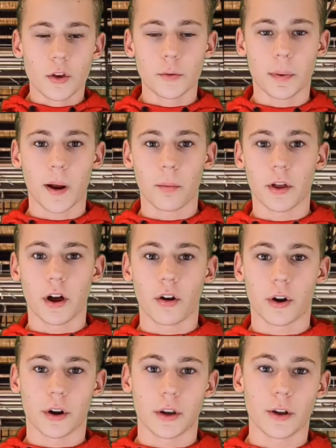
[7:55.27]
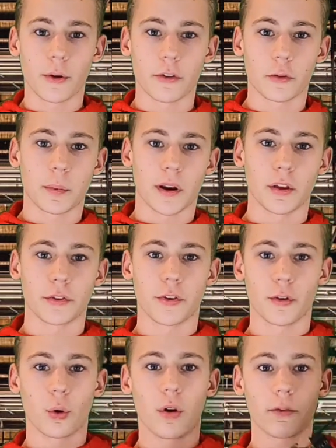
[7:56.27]
You probably all already know this, but I'll
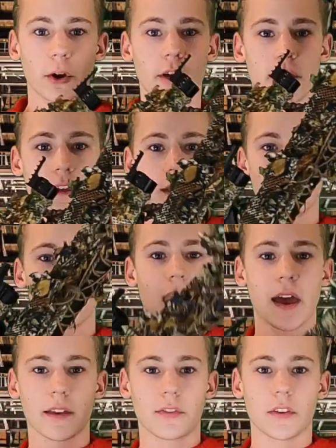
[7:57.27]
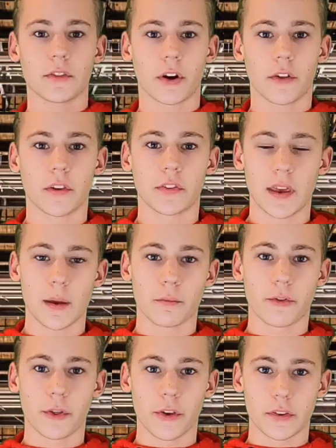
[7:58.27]
still go over it. The magazines are the same
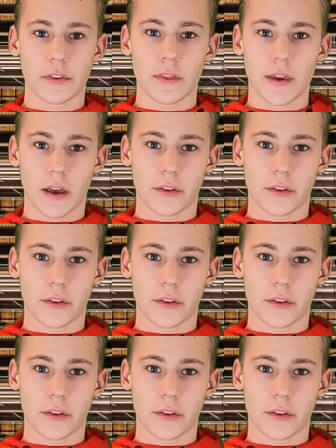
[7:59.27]
for this and the